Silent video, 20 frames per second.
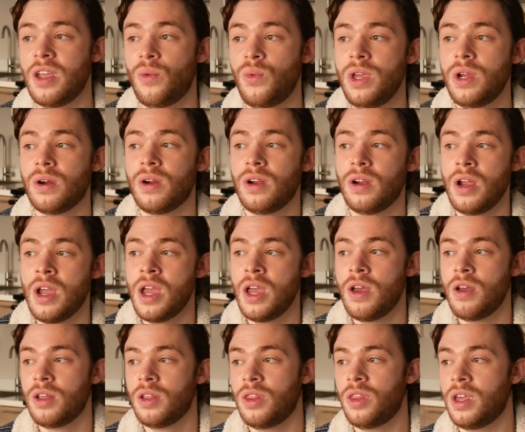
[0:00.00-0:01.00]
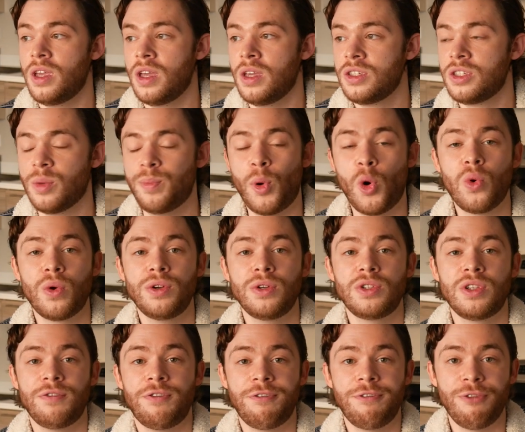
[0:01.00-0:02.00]
that we are the
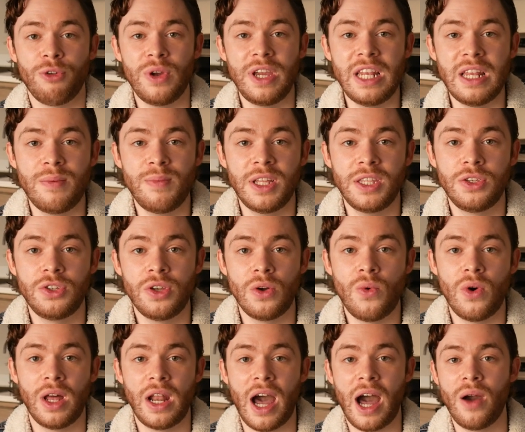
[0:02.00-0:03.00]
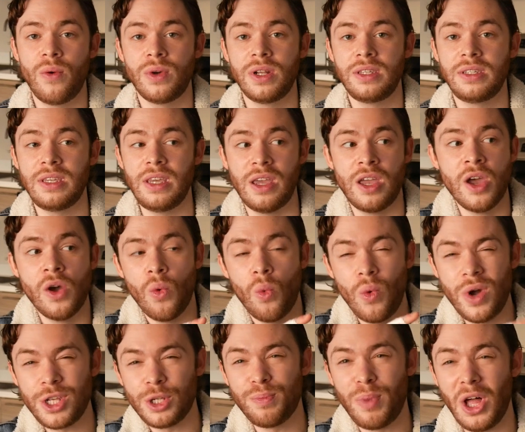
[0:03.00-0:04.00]
supporters of freedom and so on, I want to see
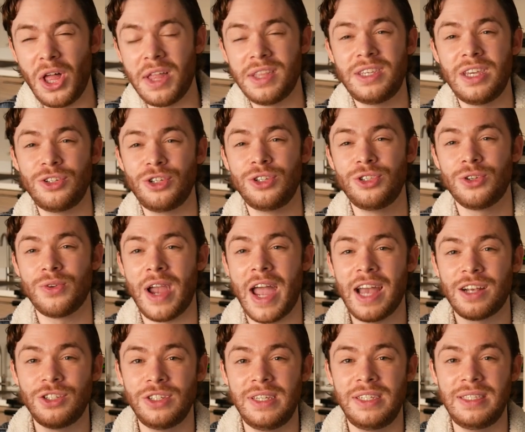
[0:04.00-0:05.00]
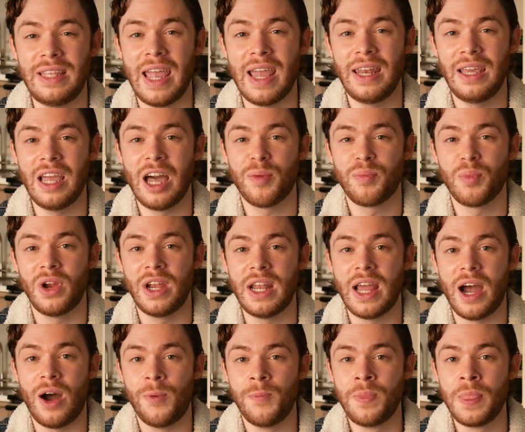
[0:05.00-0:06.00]
which politicians are actually standing up right
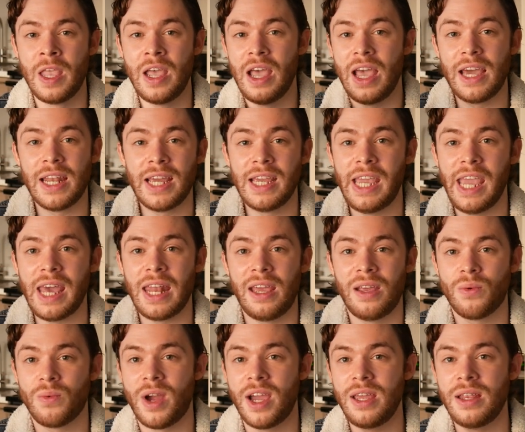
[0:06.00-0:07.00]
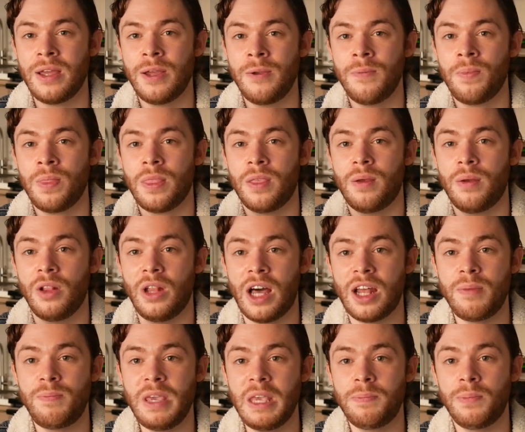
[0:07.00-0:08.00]
now. And I get it, right? A
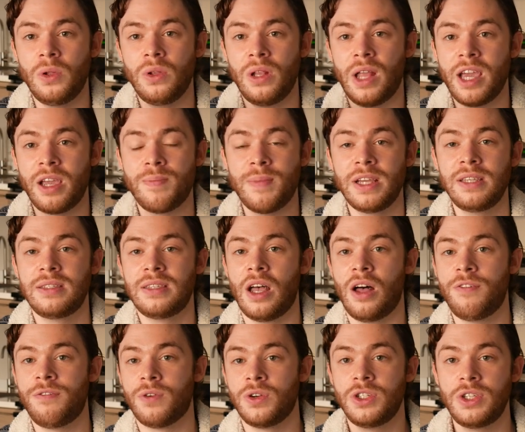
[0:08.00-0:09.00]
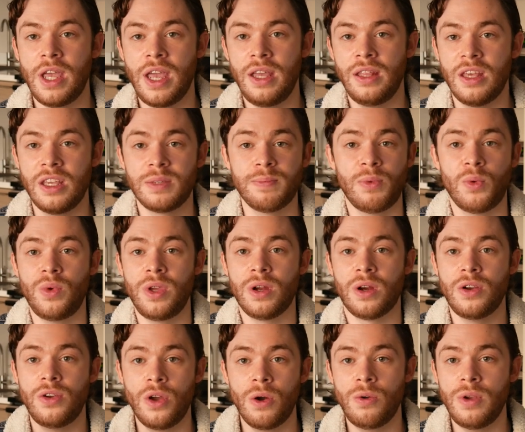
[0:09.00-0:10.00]
lot of people like myself are saying this, but we
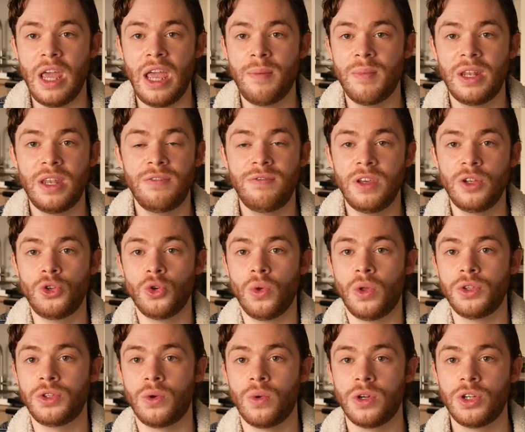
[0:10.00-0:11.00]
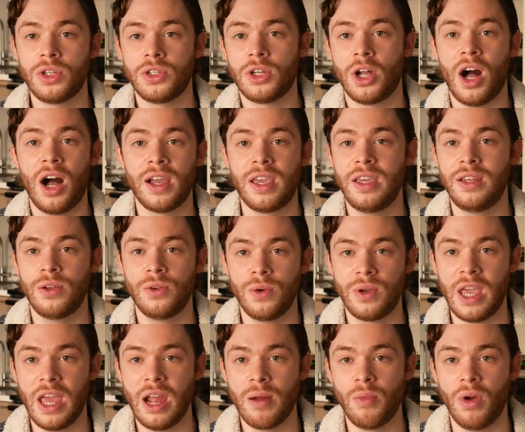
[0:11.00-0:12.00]
are no-name individuals who are just talking to a
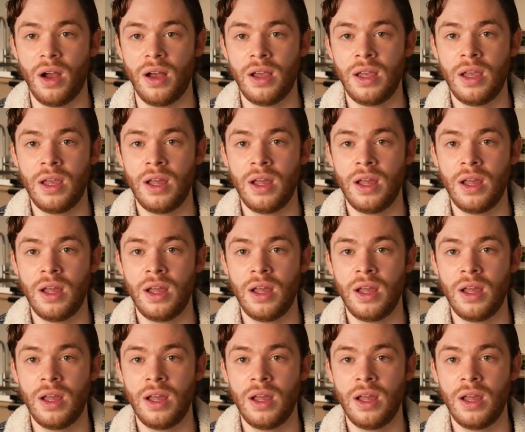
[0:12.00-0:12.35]
camera.